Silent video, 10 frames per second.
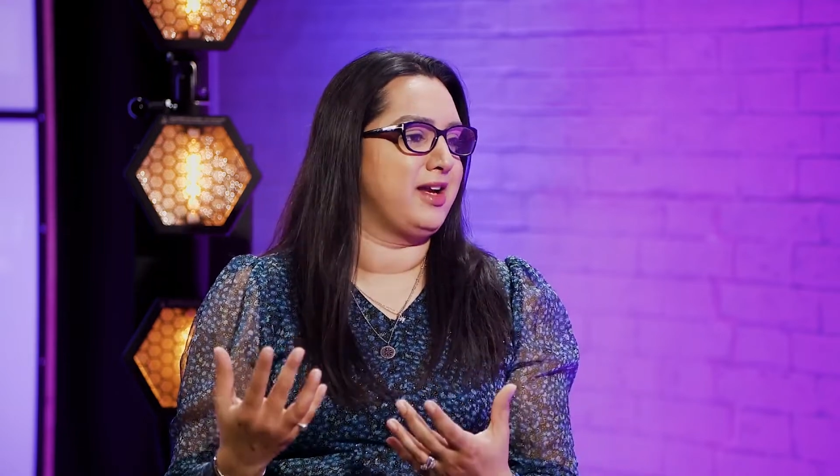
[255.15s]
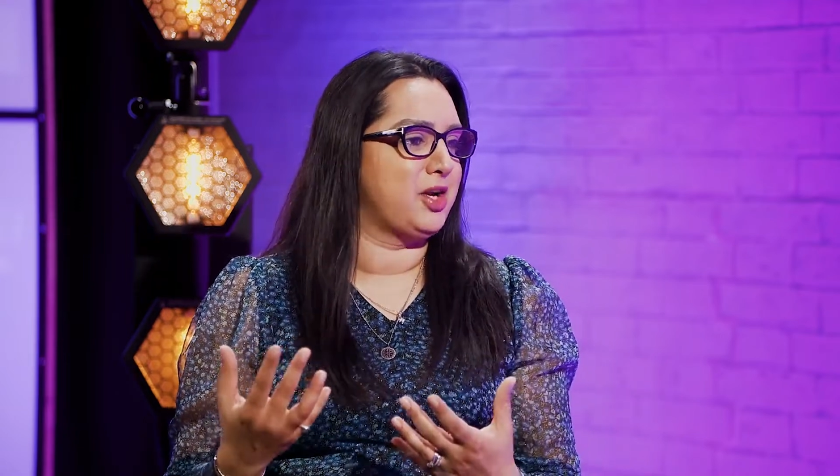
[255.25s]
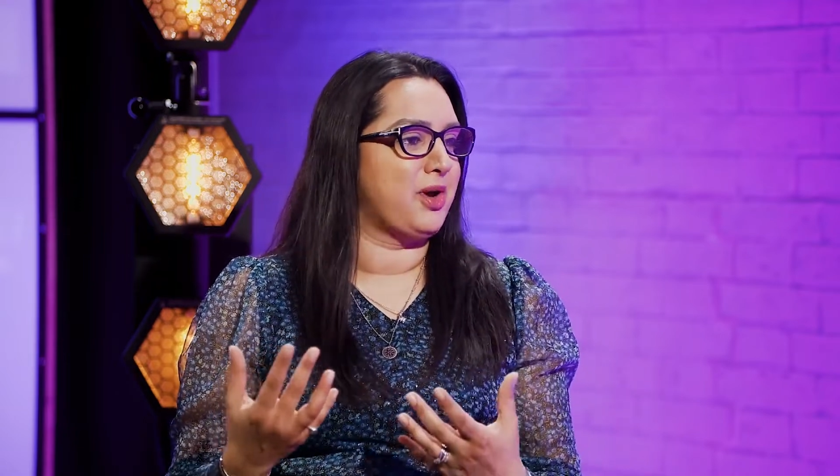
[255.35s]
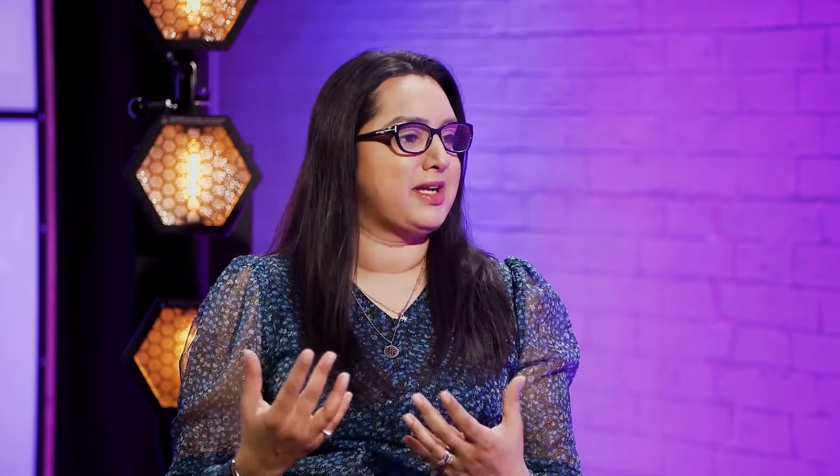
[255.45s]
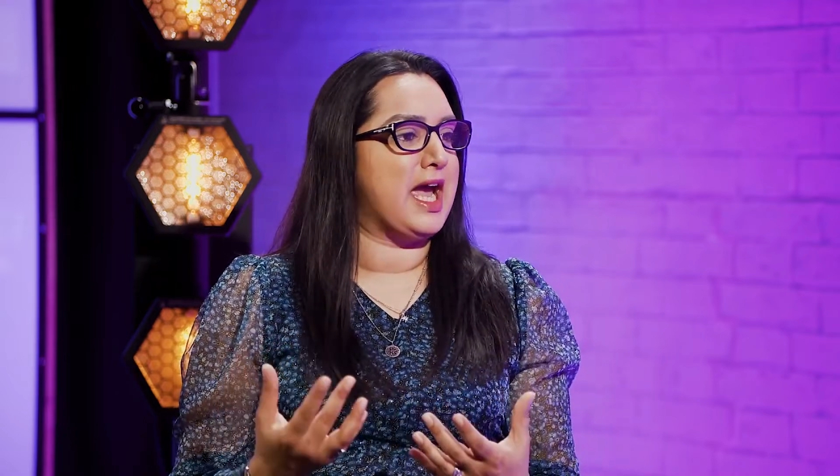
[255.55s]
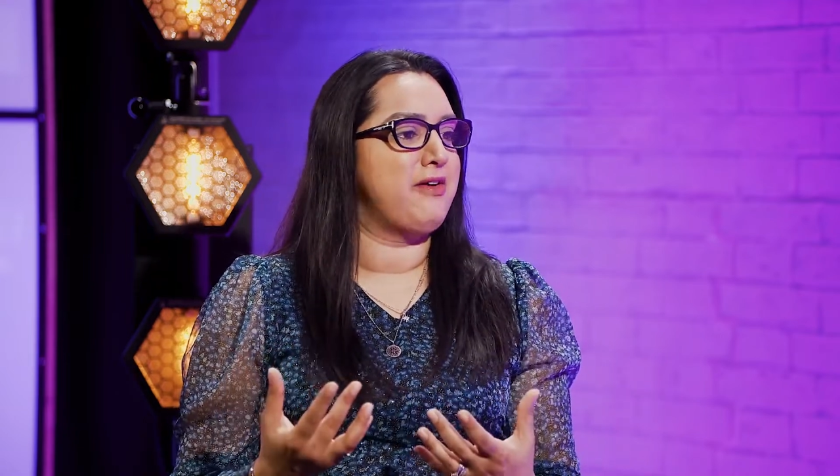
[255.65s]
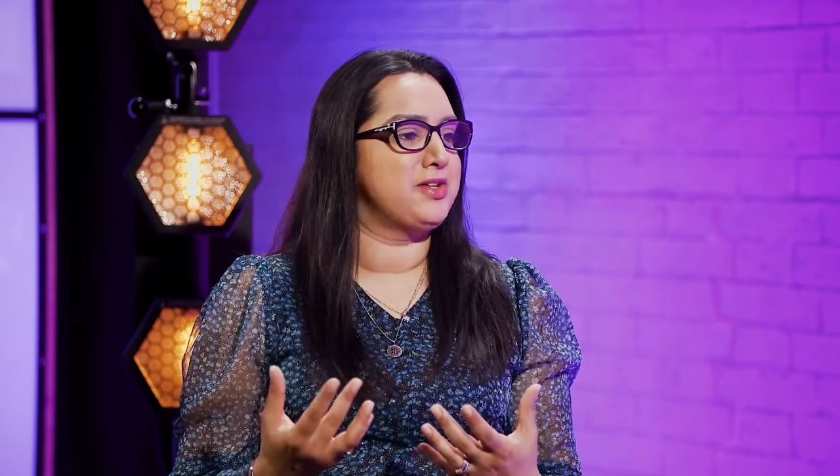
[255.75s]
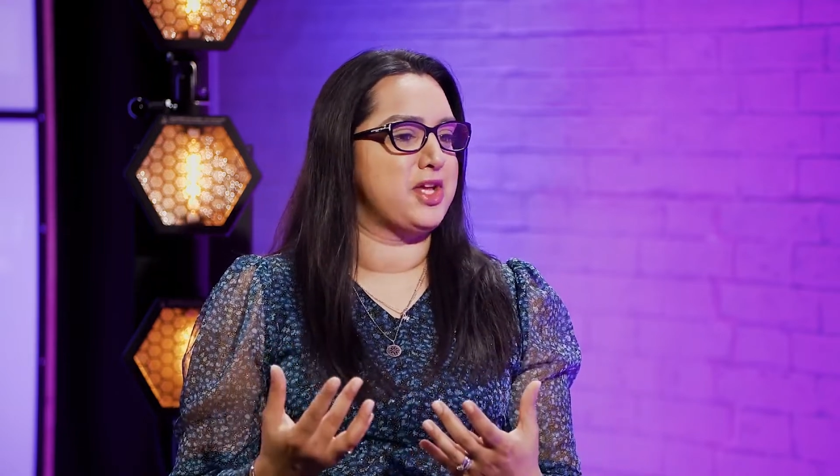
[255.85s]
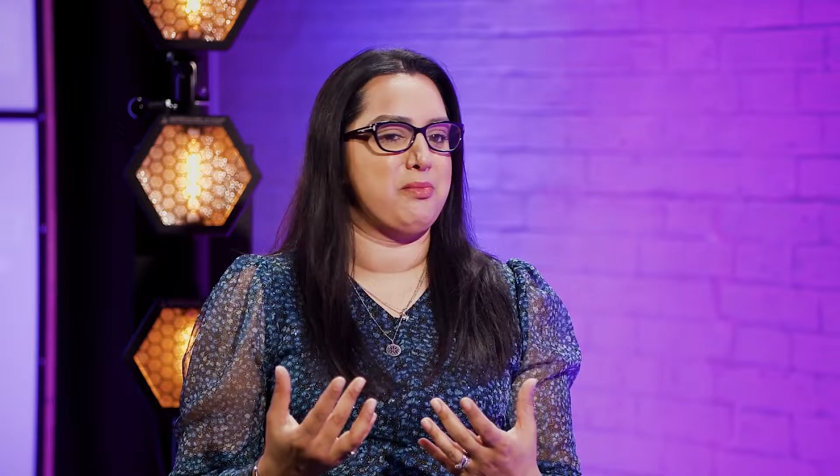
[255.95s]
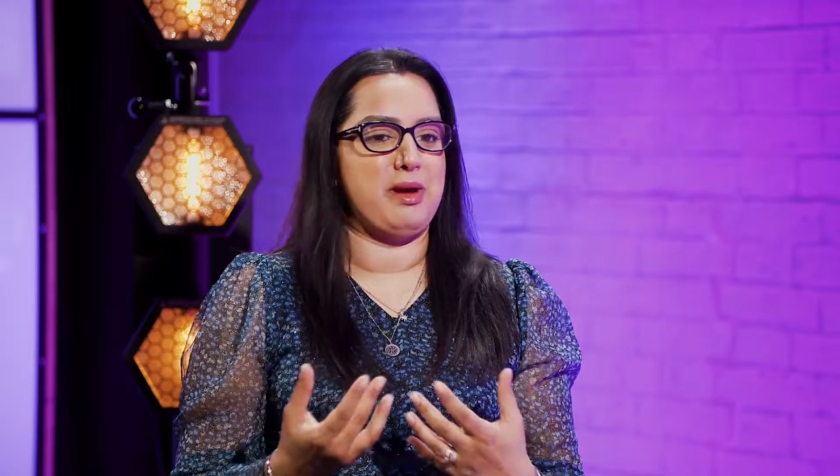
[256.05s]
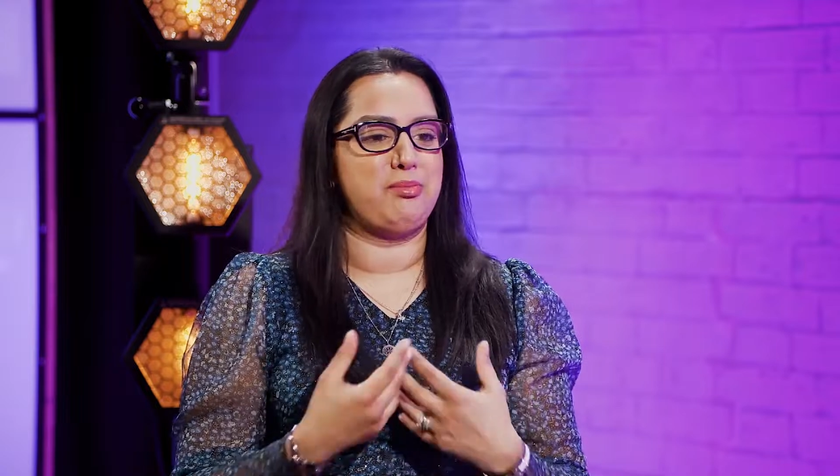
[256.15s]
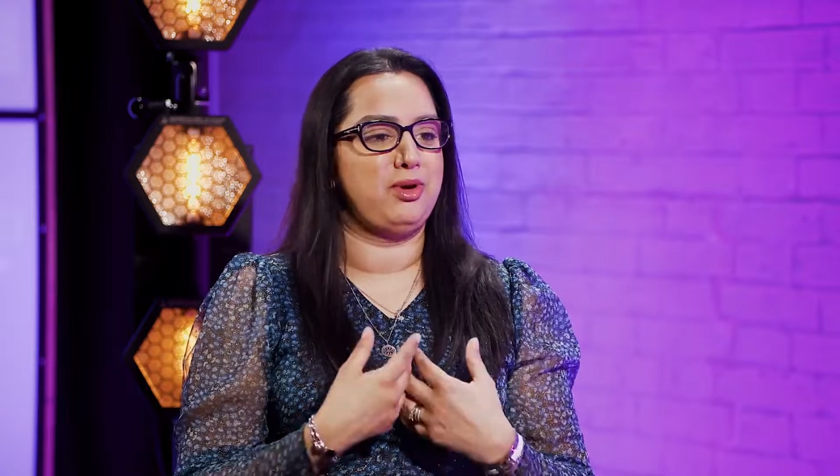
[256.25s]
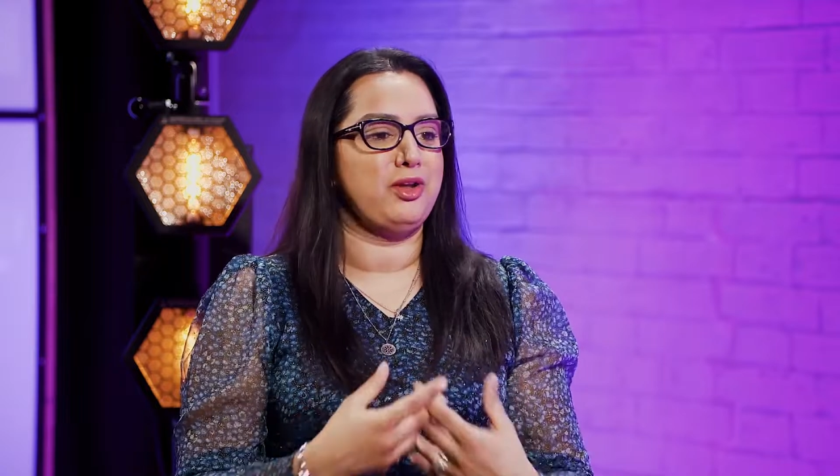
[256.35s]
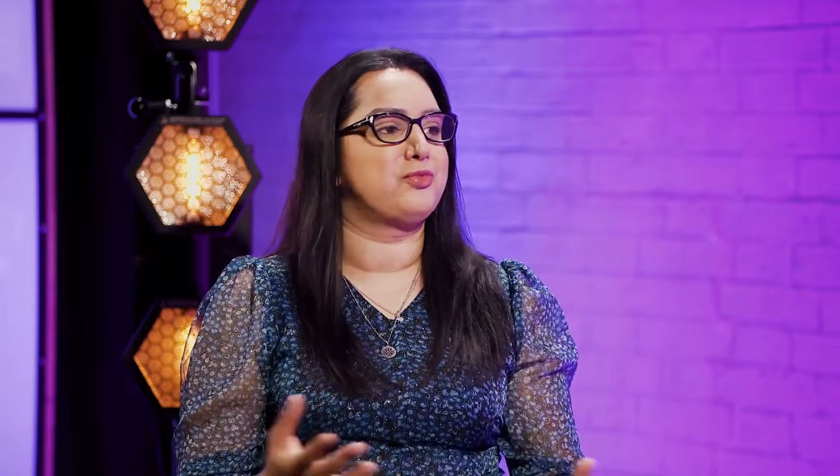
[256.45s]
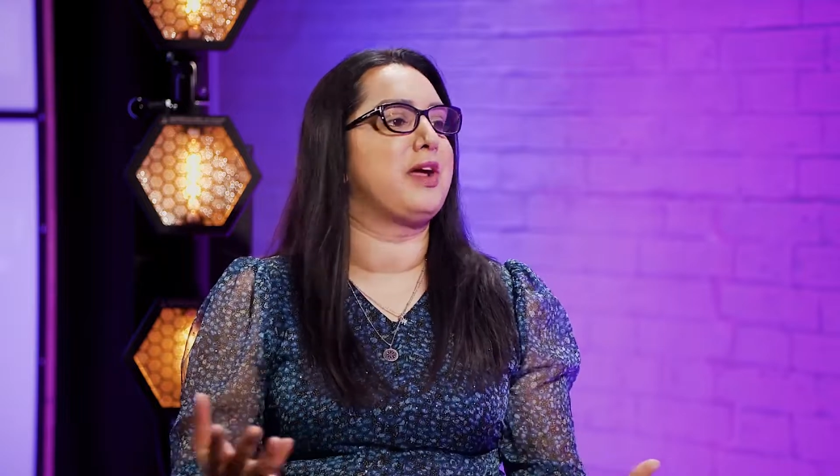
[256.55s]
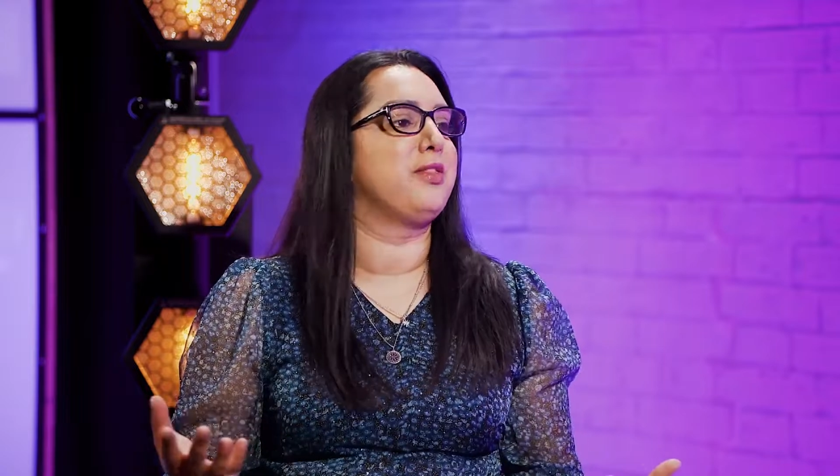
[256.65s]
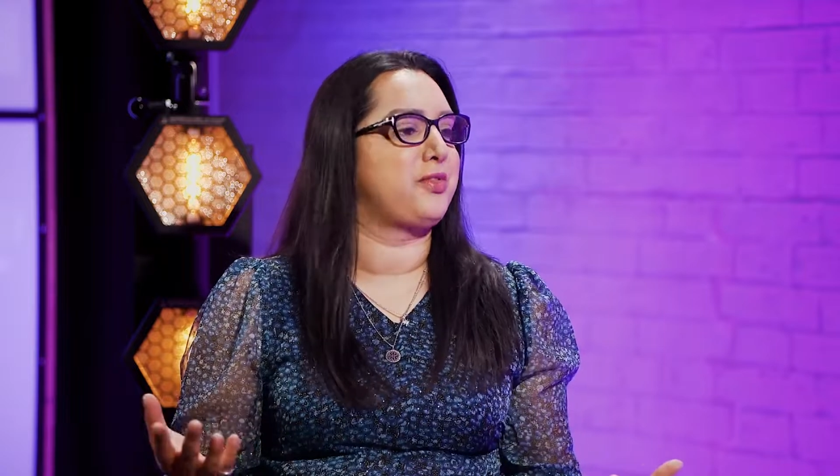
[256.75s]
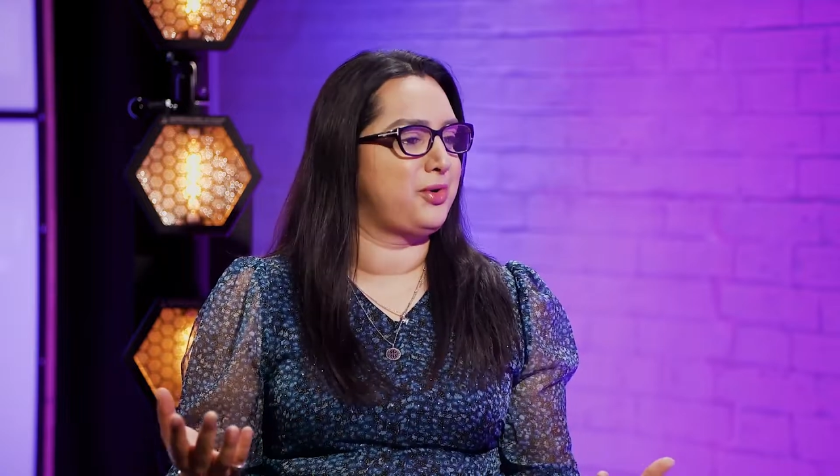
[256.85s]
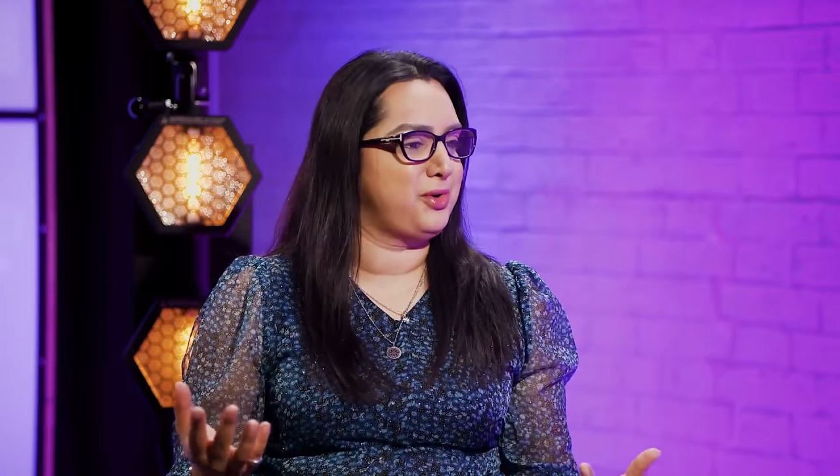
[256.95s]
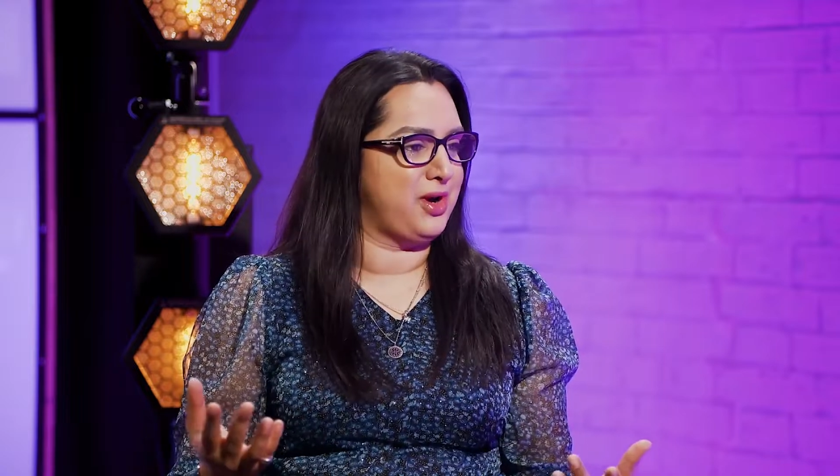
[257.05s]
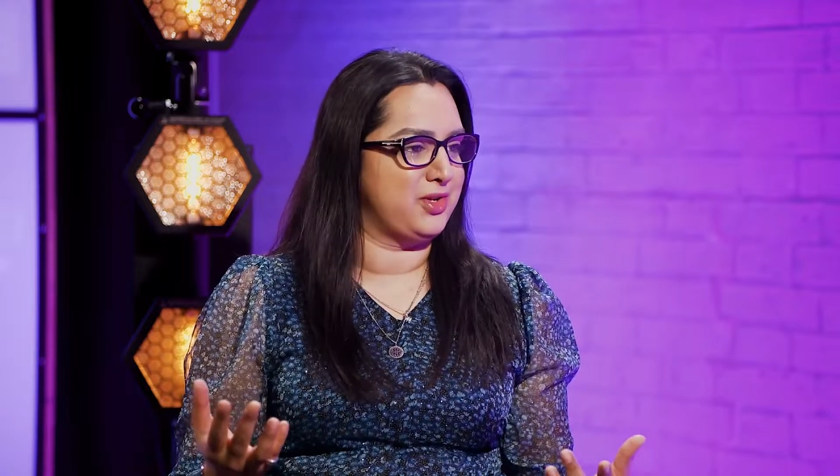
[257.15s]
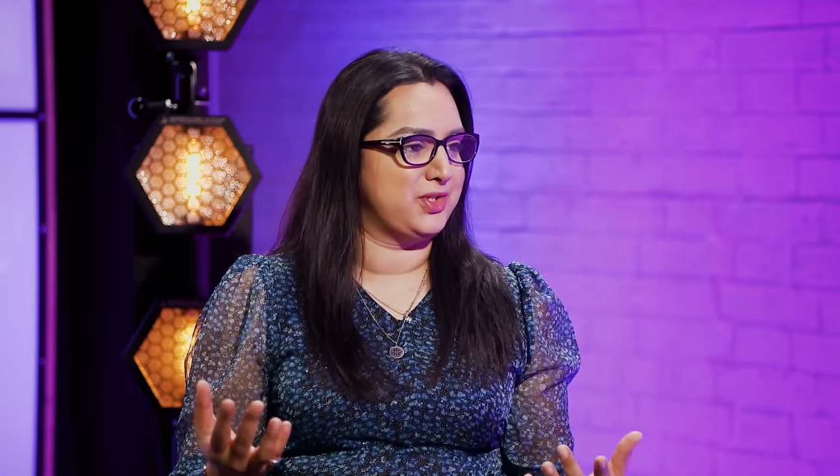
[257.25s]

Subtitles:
You know, I carried her, my blood ran through her.